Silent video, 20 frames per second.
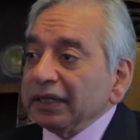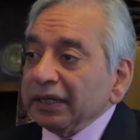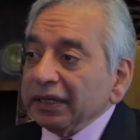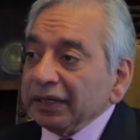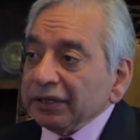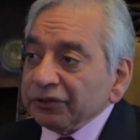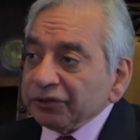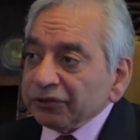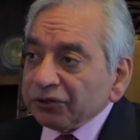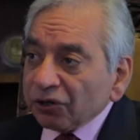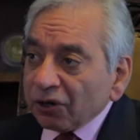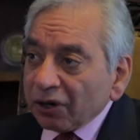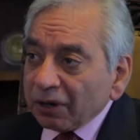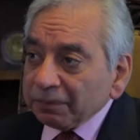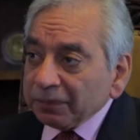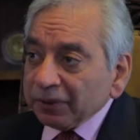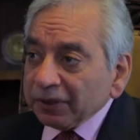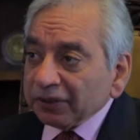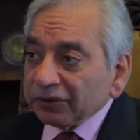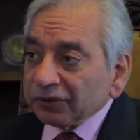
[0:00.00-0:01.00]
in
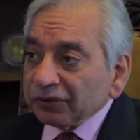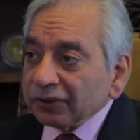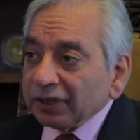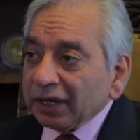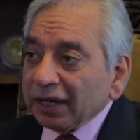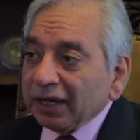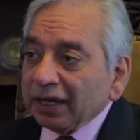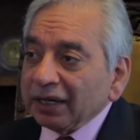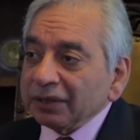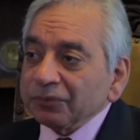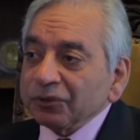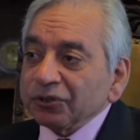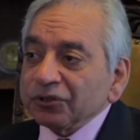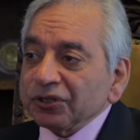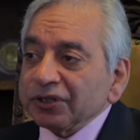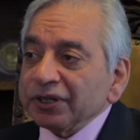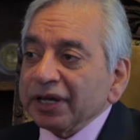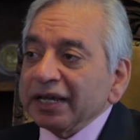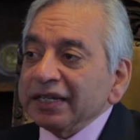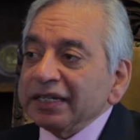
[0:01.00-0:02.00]
tropics,
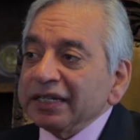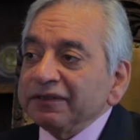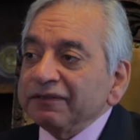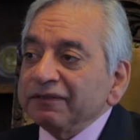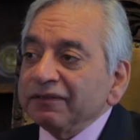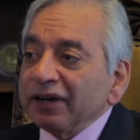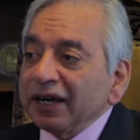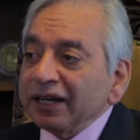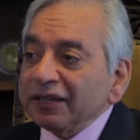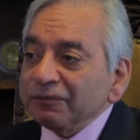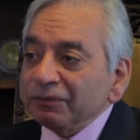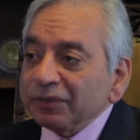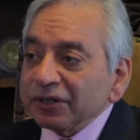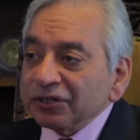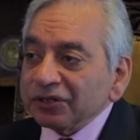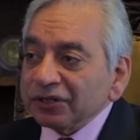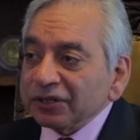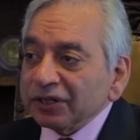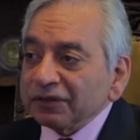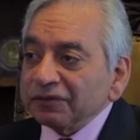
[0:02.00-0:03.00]
almost
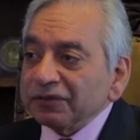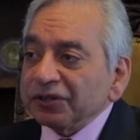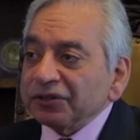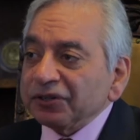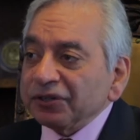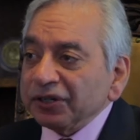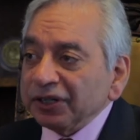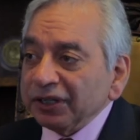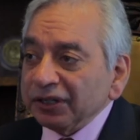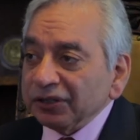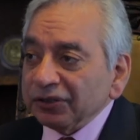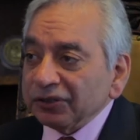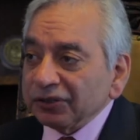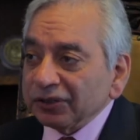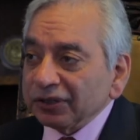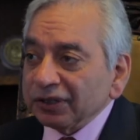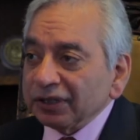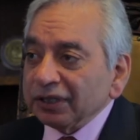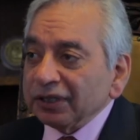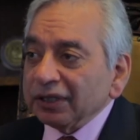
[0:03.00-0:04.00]
95% of the
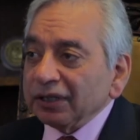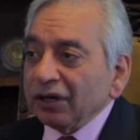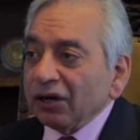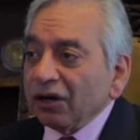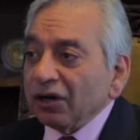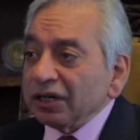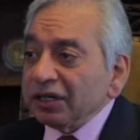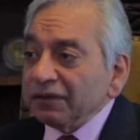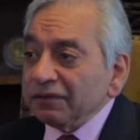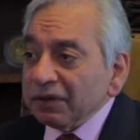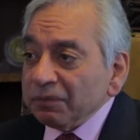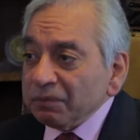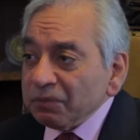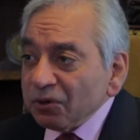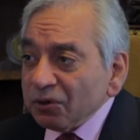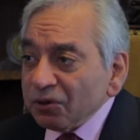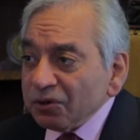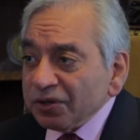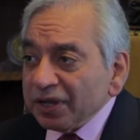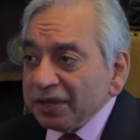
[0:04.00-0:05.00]
trees, or even
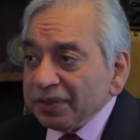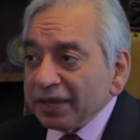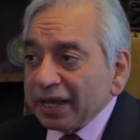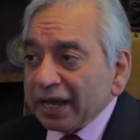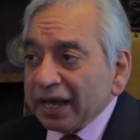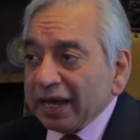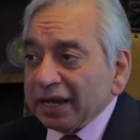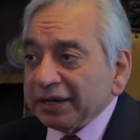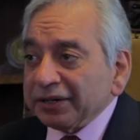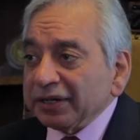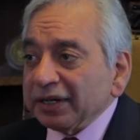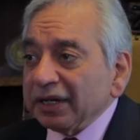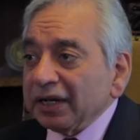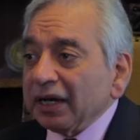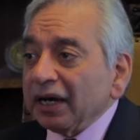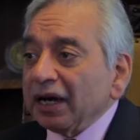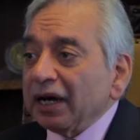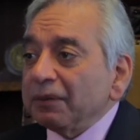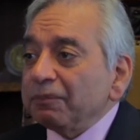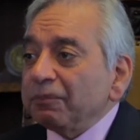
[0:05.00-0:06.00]
more than that,
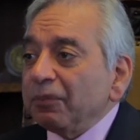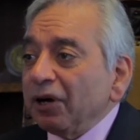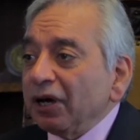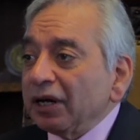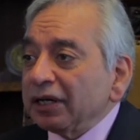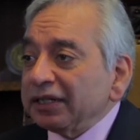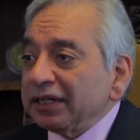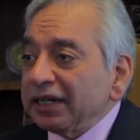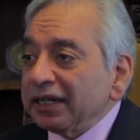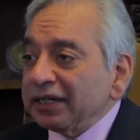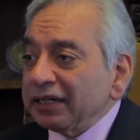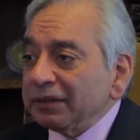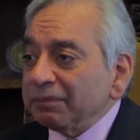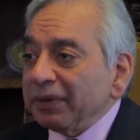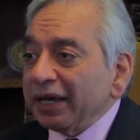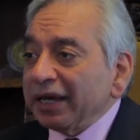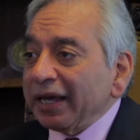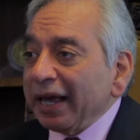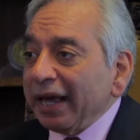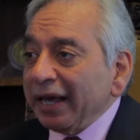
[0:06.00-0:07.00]
are pollinated
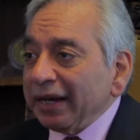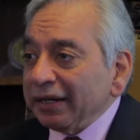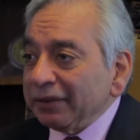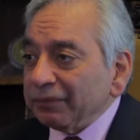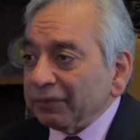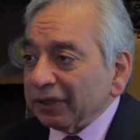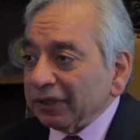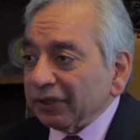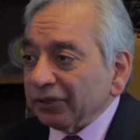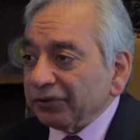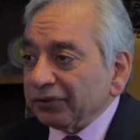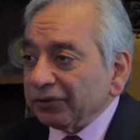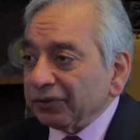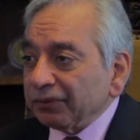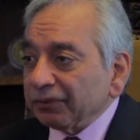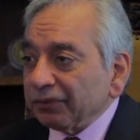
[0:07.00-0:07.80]
by animals.